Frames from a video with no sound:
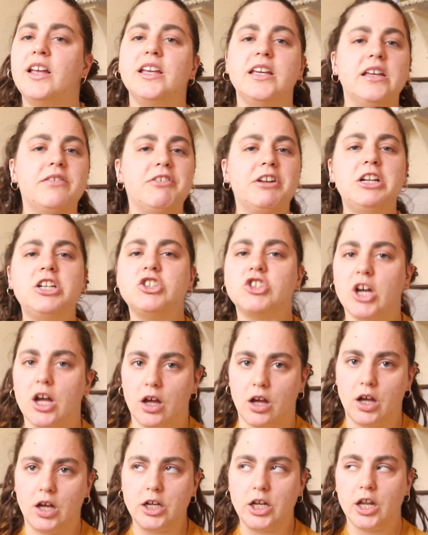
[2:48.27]
Even a
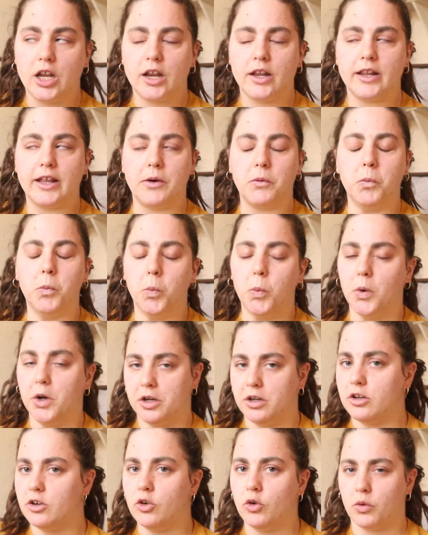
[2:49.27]
dog that
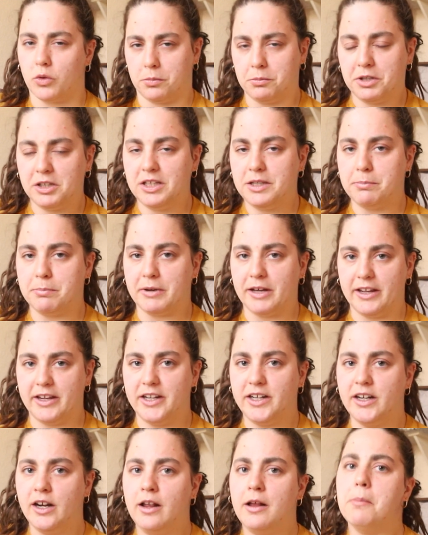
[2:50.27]
wouldn't normally
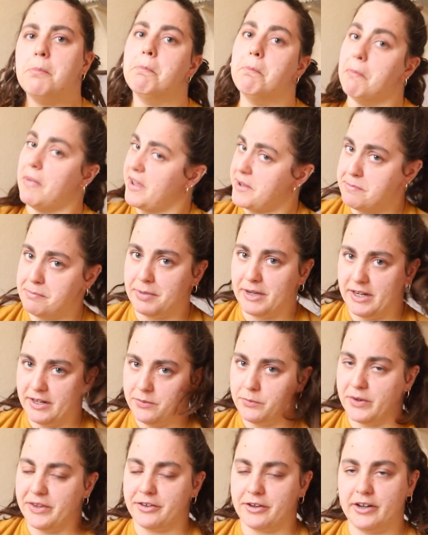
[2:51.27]
bite might
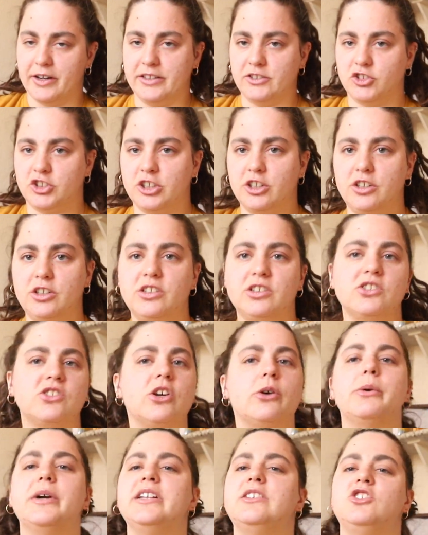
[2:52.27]
bite when they're injured,
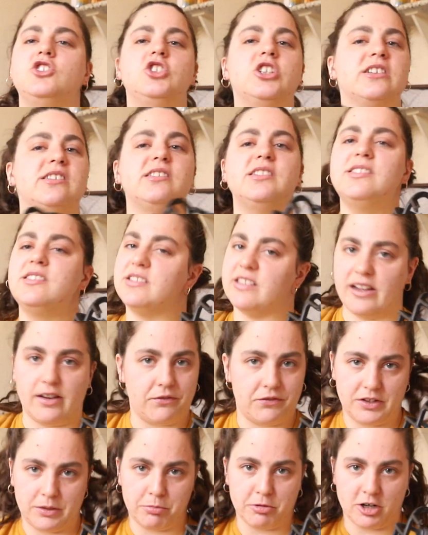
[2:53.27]
so it's just a
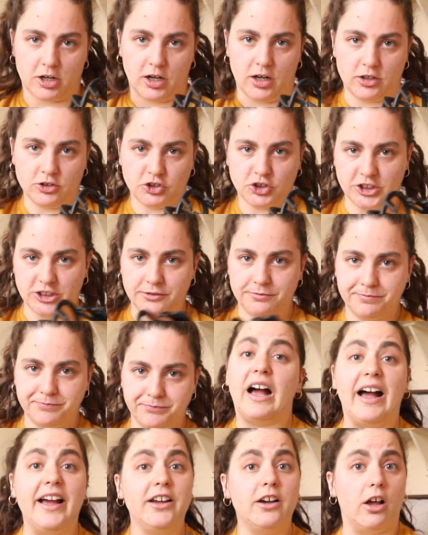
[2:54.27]
safety precaution.
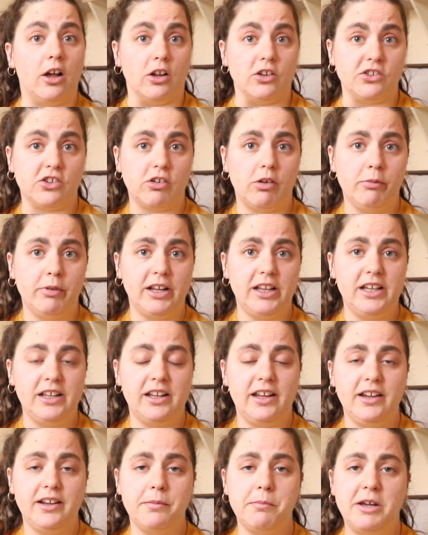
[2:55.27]
I also really
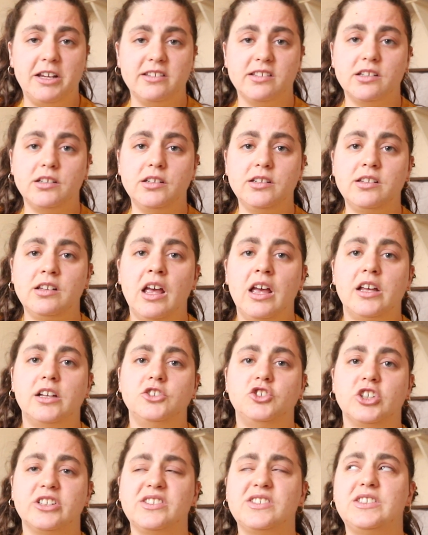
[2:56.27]
like muzzles
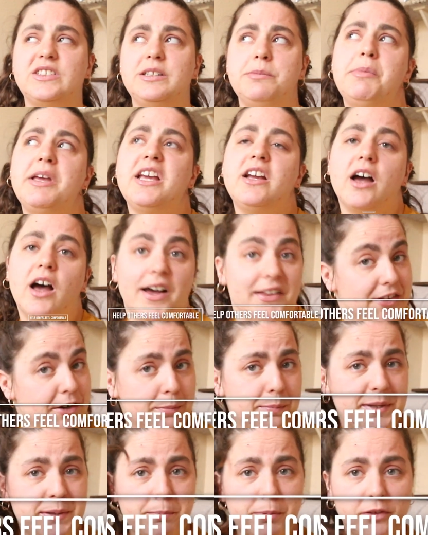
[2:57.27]
just to make
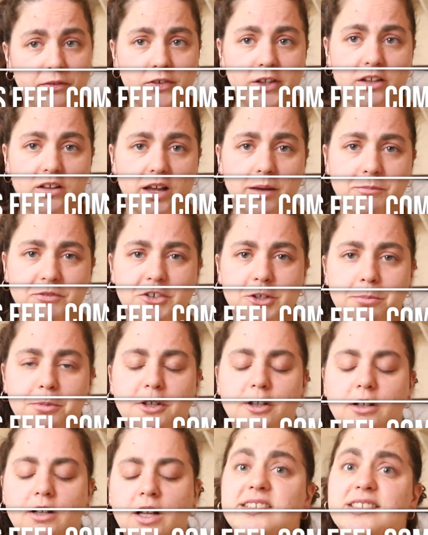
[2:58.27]
other people feel
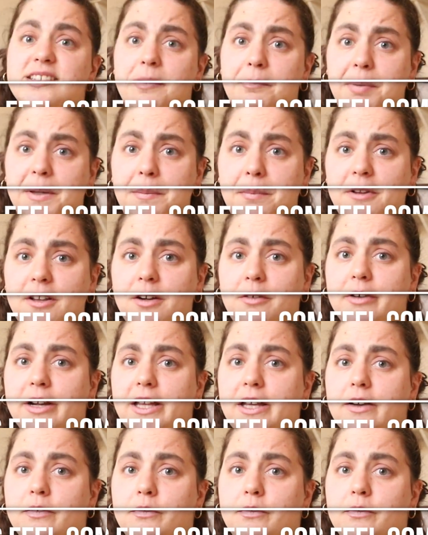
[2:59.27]
comfortable. Some people are really